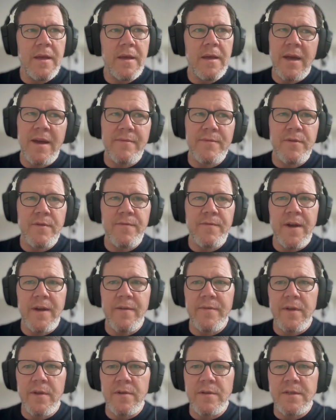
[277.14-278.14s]
After
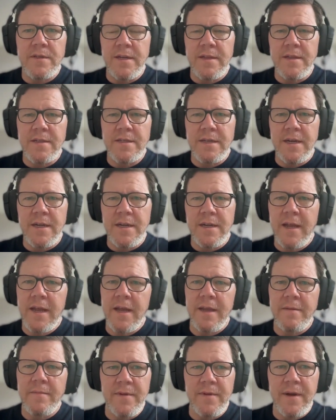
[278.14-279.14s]
5 years, I decided,
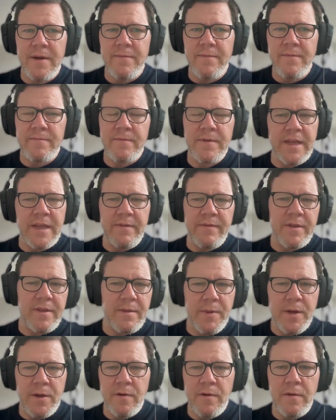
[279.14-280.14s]
hey, given
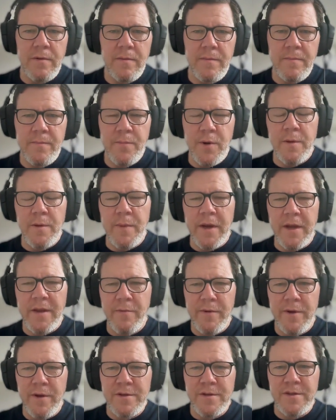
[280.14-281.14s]
the better part of my
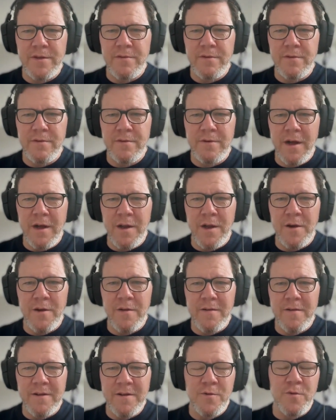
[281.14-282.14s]
career to a lot
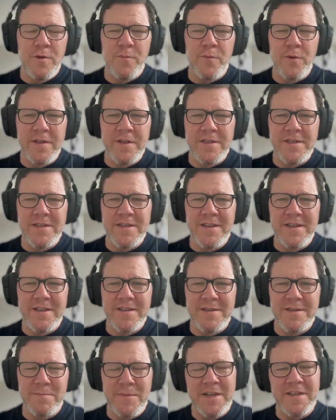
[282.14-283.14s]
of corporates,
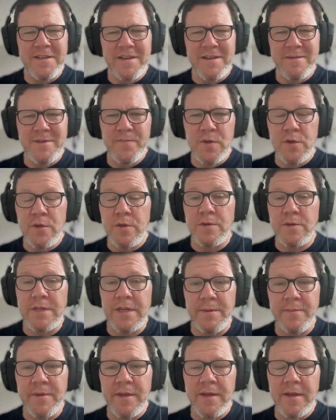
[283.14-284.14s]
it's my time to do
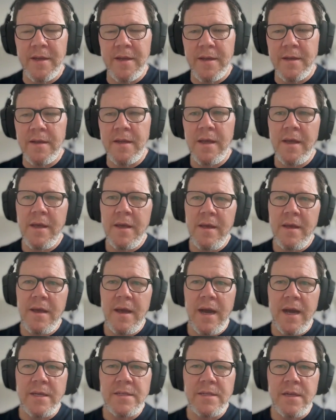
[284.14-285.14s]
something. And
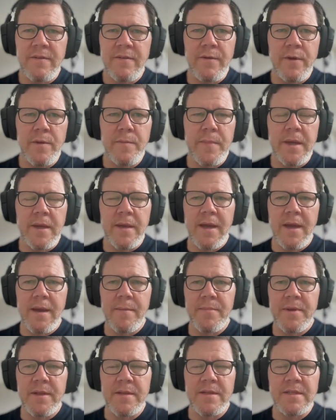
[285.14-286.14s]
I saw a very big gap
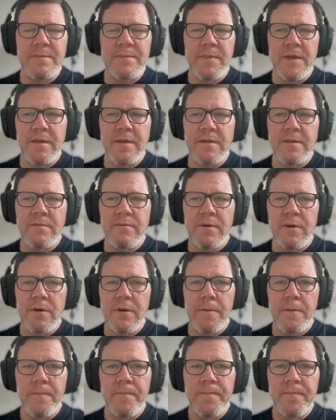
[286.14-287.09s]
in the space where